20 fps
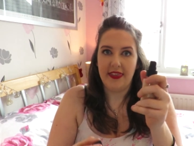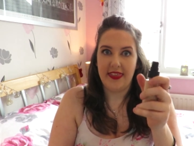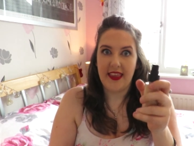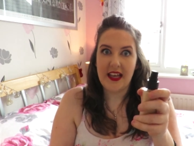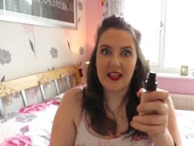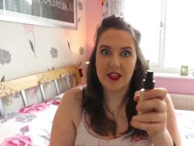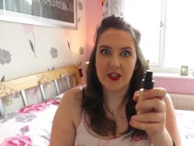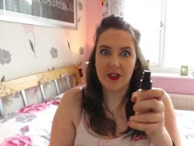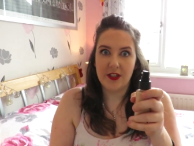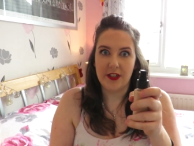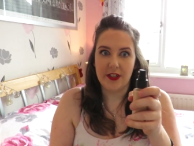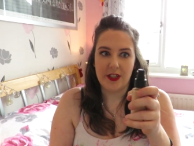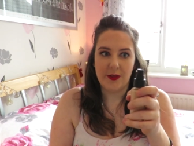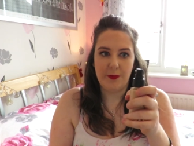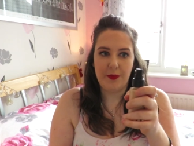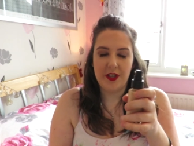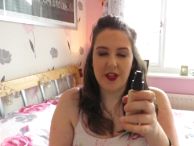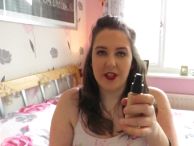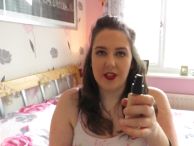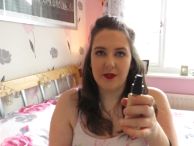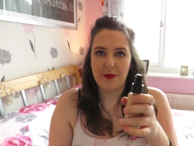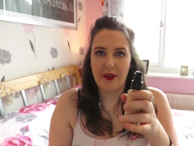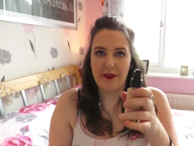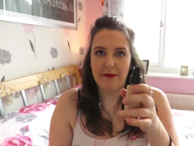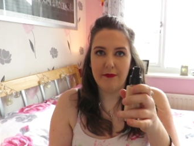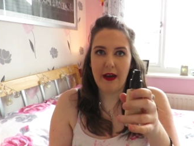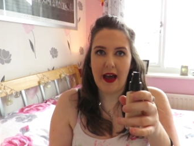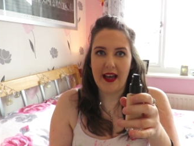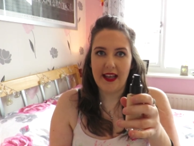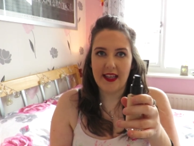That's good, because with
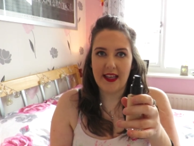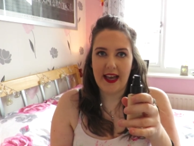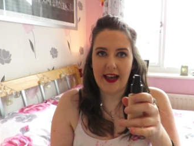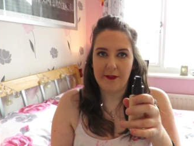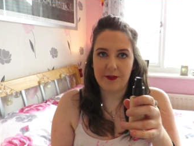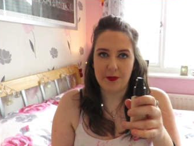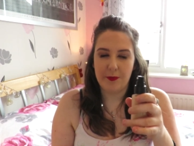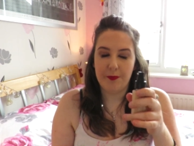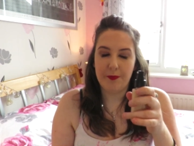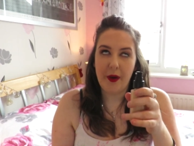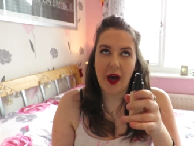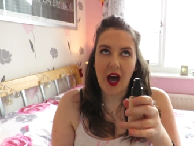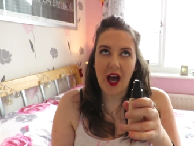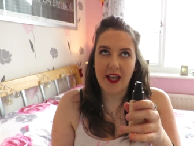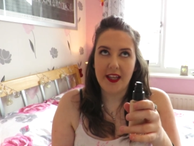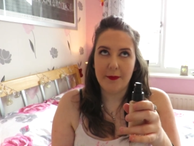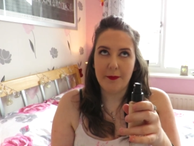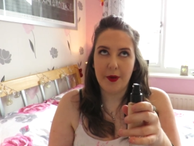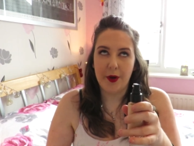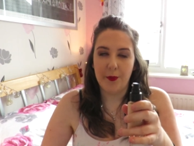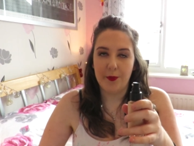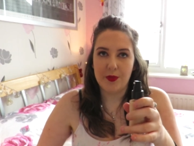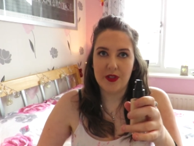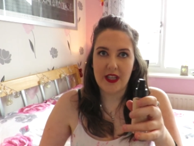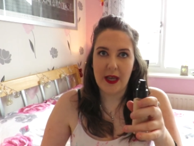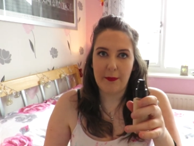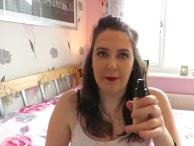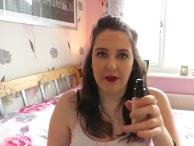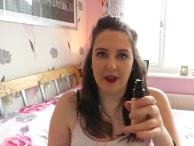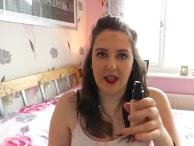MAC you have to buy the pump
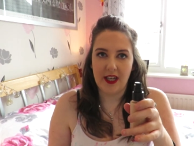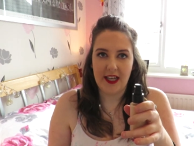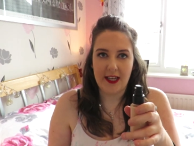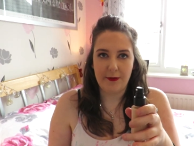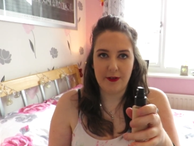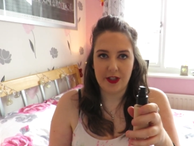separately,